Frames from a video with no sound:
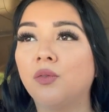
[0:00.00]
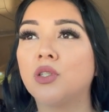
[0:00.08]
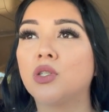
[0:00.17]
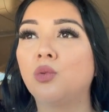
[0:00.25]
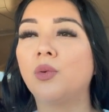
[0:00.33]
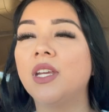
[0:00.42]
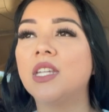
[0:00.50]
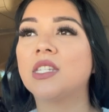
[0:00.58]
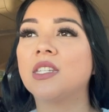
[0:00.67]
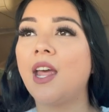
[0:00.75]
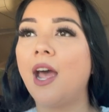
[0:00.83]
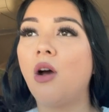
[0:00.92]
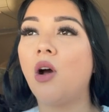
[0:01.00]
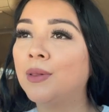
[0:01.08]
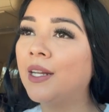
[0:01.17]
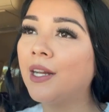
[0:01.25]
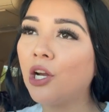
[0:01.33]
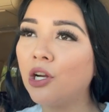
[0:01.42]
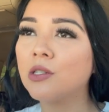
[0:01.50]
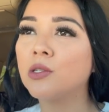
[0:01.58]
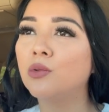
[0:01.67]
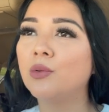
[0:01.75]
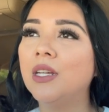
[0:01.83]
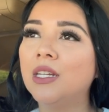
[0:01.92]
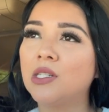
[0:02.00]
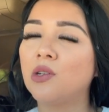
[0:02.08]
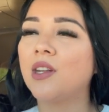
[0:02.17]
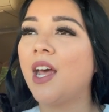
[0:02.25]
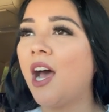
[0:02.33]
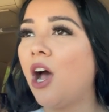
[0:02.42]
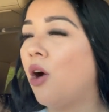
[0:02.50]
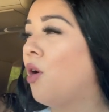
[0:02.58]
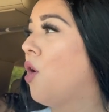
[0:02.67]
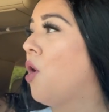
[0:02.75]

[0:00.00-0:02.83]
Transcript: for 2 weeks now, leading her 2 weeks. So now